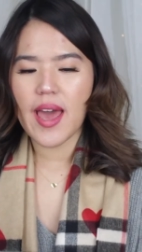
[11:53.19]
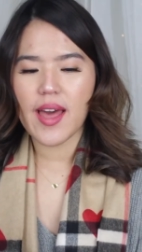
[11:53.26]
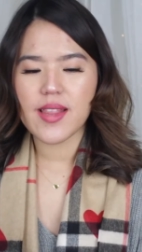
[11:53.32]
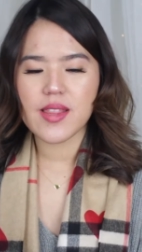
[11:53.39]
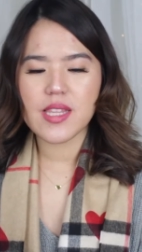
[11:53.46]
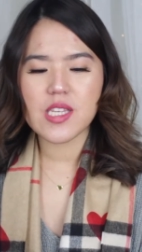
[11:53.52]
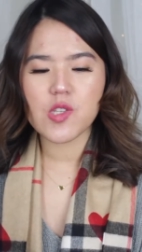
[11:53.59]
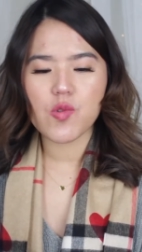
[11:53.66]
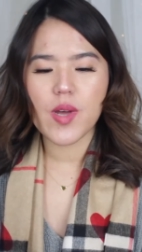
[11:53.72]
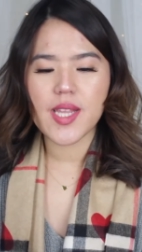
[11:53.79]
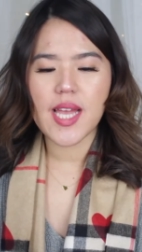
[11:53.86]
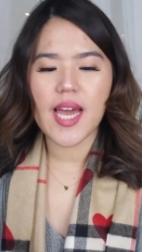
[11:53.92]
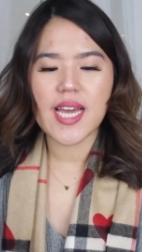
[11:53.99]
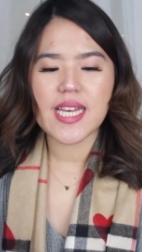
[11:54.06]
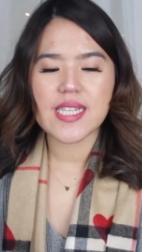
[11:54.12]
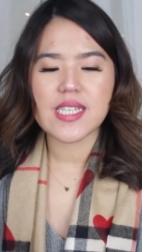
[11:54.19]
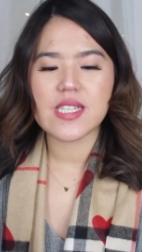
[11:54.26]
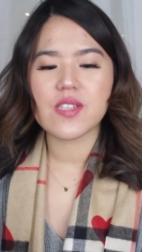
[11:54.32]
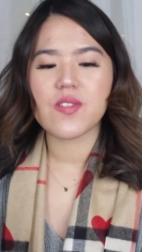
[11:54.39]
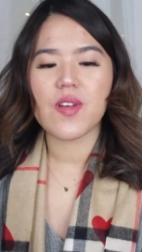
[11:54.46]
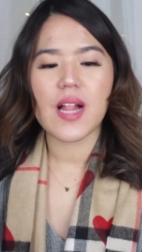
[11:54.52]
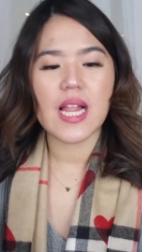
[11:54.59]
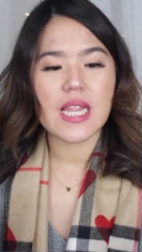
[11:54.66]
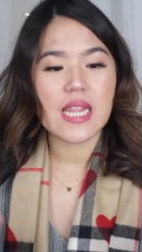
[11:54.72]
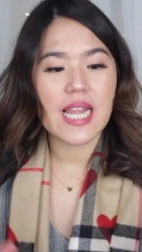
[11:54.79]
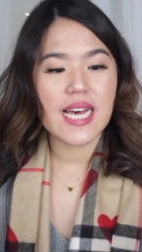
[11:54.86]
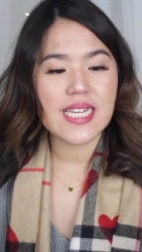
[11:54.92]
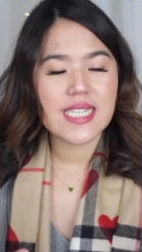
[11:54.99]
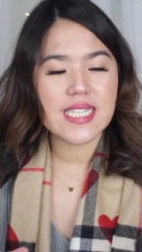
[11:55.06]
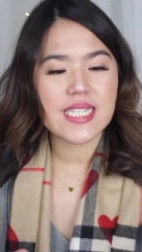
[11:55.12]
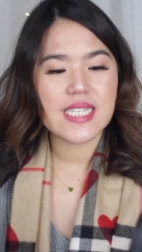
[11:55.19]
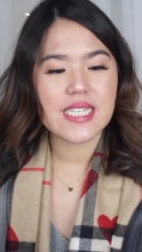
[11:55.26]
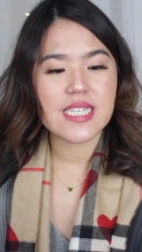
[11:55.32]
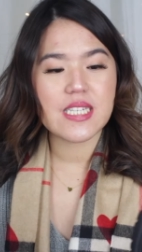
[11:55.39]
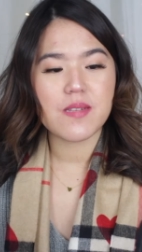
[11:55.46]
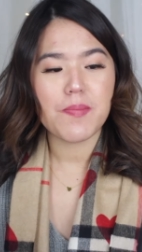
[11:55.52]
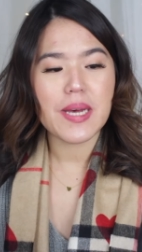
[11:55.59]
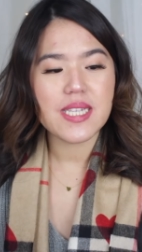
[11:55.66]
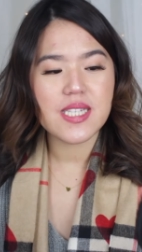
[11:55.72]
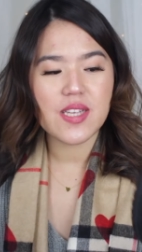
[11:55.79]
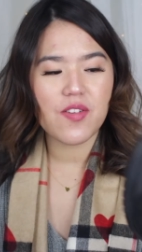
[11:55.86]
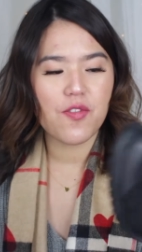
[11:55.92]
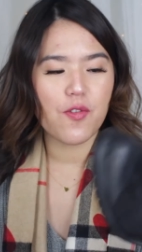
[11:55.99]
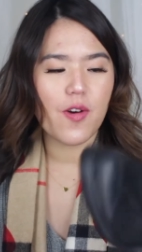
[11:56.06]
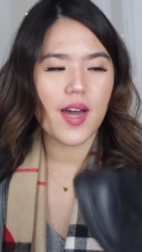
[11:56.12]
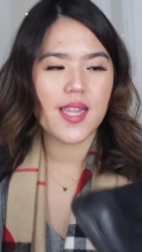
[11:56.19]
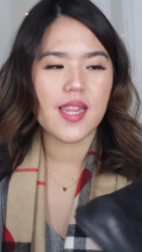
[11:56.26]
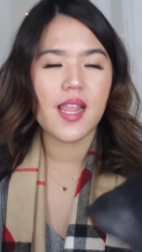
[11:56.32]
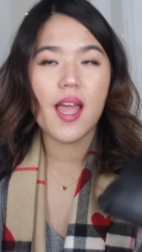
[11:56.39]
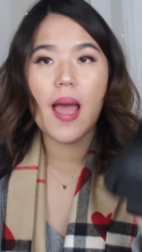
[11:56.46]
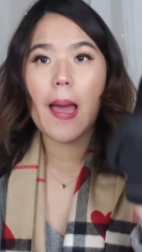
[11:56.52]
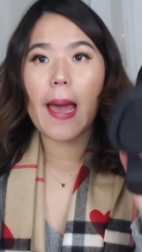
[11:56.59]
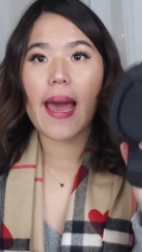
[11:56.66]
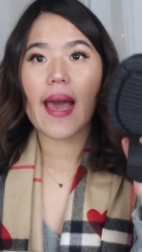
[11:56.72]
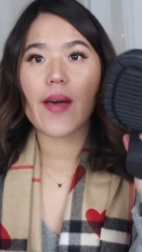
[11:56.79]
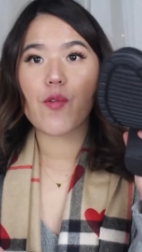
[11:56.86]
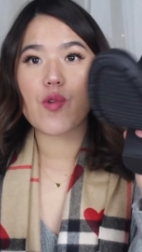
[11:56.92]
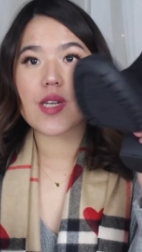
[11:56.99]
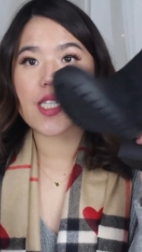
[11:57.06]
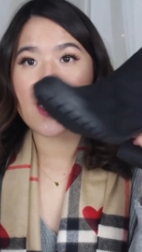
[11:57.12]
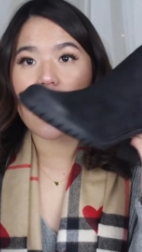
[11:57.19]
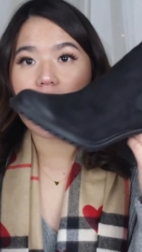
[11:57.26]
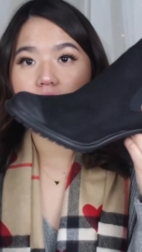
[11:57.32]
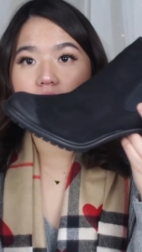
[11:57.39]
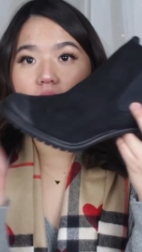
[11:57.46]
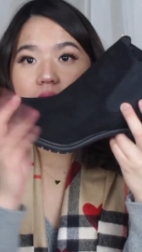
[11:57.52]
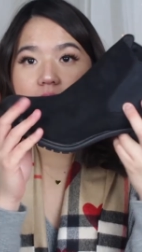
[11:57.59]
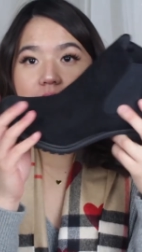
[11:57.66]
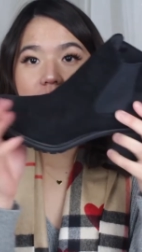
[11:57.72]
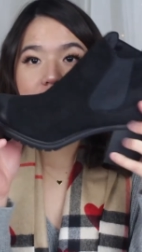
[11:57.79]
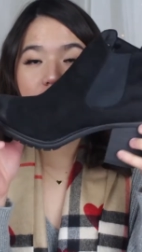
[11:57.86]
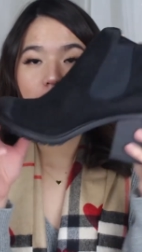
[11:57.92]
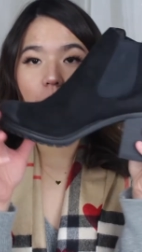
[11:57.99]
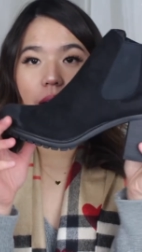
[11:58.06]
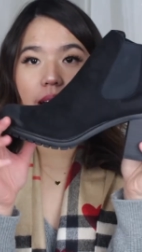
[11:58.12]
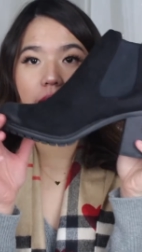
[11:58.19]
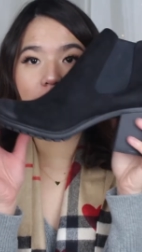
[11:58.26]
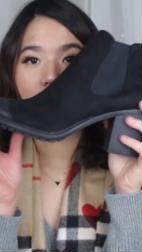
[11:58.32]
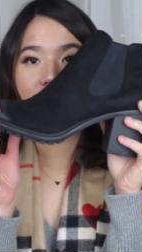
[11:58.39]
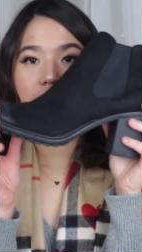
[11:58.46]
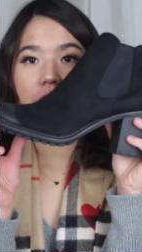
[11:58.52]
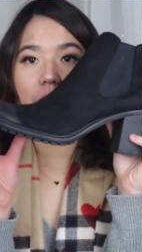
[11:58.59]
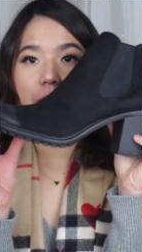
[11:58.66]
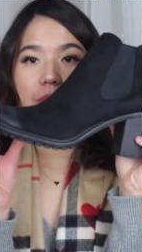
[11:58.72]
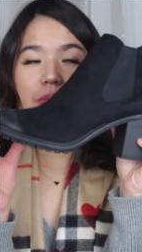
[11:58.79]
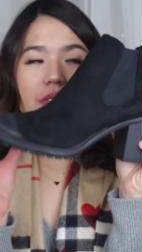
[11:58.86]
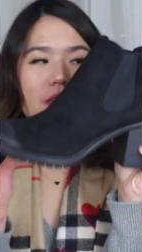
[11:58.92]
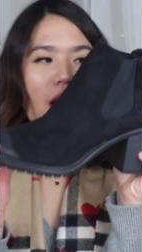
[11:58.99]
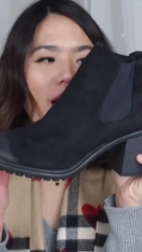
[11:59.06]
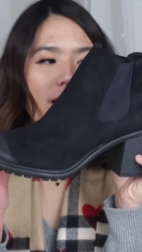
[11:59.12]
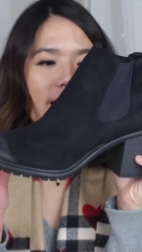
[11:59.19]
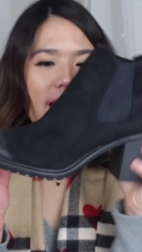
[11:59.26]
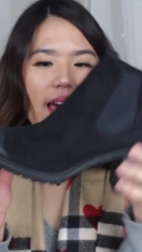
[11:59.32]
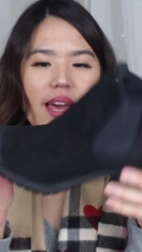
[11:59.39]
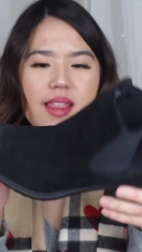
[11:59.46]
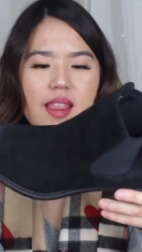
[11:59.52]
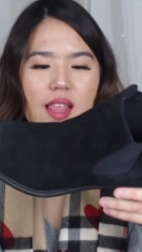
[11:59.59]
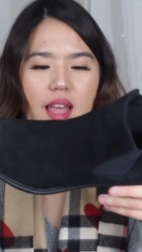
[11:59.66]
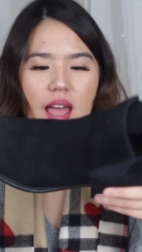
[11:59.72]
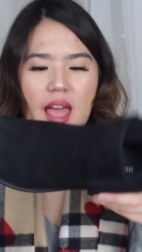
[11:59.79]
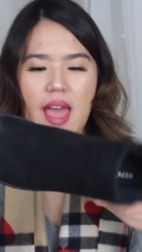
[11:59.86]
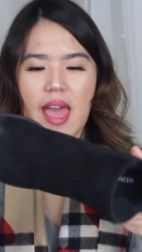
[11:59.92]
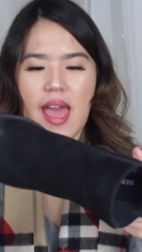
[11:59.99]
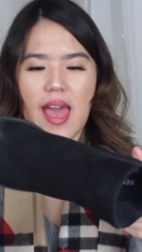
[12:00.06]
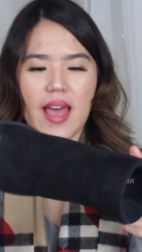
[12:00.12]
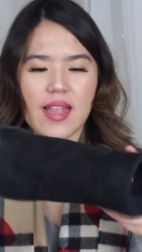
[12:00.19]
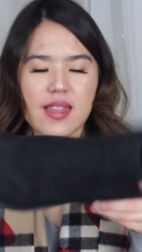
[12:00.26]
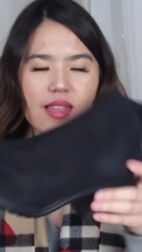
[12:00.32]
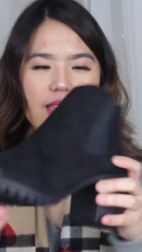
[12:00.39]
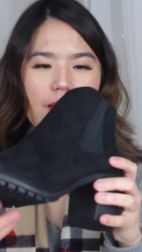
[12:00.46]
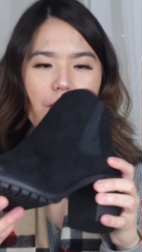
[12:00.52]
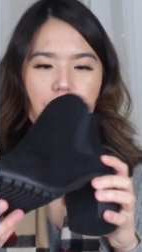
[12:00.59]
And this one is is a less expensive one, and uh, which I got this one from Target, and the